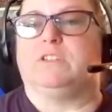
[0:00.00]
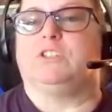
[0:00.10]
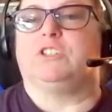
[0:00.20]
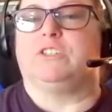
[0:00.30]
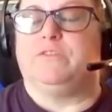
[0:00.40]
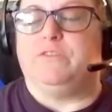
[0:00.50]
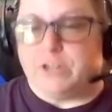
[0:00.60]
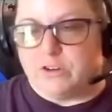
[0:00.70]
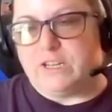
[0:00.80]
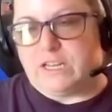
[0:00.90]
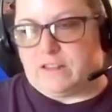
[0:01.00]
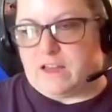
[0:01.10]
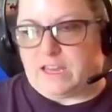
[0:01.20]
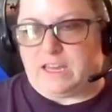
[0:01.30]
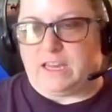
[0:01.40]
severely
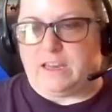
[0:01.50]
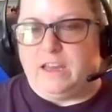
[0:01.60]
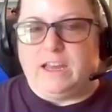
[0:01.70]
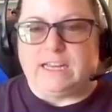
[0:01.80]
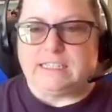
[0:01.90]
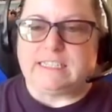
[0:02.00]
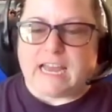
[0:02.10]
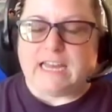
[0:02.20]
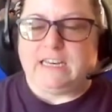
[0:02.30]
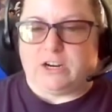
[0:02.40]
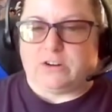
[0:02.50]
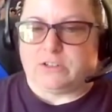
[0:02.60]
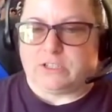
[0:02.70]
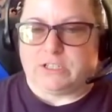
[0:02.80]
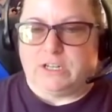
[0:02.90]
lucky, is 10
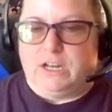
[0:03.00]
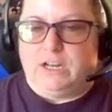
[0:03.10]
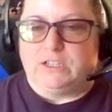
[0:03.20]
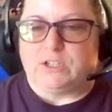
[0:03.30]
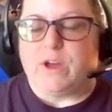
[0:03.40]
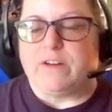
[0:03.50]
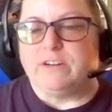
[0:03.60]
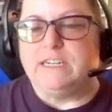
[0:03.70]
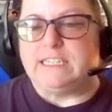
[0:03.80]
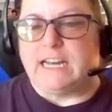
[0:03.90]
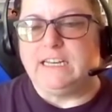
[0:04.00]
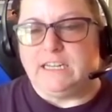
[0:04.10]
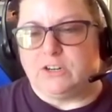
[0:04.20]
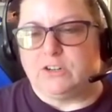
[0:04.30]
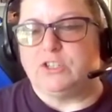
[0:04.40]
years. So every 10
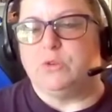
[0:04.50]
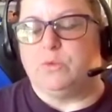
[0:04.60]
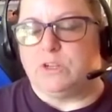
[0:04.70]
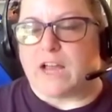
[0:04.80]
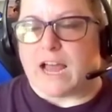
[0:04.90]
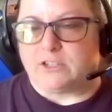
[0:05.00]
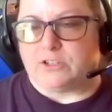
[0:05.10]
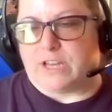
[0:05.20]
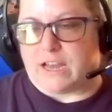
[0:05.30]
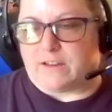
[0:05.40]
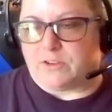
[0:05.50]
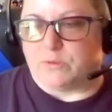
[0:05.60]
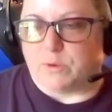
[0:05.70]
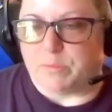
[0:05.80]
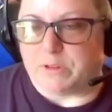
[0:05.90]
years, you will actually have
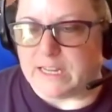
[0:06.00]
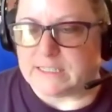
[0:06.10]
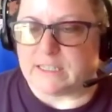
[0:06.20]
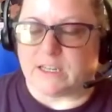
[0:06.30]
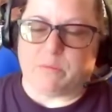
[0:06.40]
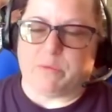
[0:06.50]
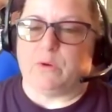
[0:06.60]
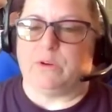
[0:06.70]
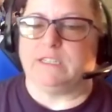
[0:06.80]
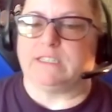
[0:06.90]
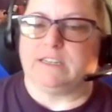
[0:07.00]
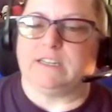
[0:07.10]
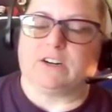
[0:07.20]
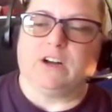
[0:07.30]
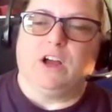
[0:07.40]
to replace the components in
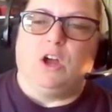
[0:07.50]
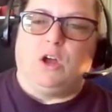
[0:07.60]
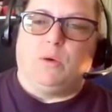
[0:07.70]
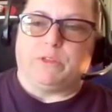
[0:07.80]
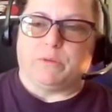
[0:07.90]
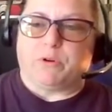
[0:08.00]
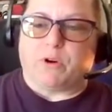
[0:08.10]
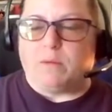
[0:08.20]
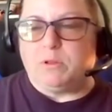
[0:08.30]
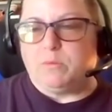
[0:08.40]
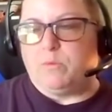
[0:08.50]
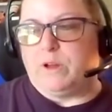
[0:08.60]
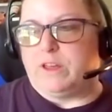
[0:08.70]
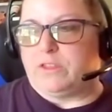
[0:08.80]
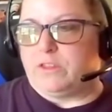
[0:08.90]
there. But the problem
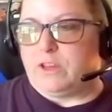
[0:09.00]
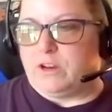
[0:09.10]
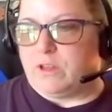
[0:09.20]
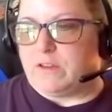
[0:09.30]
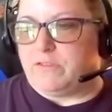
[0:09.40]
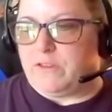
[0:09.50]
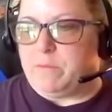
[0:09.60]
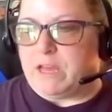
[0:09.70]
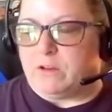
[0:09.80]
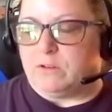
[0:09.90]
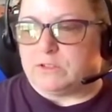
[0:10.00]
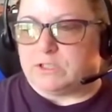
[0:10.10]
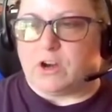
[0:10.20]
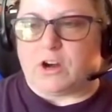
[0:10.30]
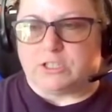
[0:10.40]
with, females,
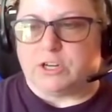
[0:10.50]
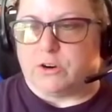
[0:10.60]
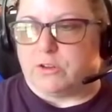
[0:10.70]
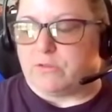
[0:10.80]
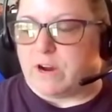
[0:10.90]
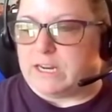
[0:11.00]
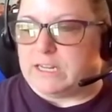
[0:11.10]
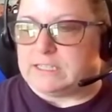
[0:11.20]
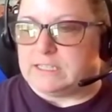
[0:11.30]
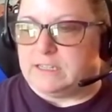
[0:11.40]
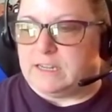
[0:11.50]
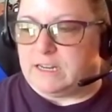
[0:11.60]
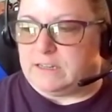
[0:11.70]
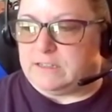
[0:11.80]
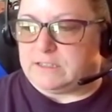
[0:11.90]
the osteoarthritis
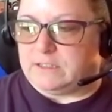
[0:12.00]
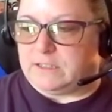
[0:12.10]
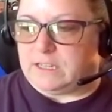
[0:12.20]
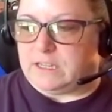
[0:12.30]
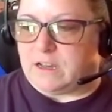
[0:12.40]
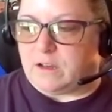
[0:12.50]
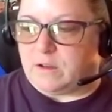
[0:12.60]
and the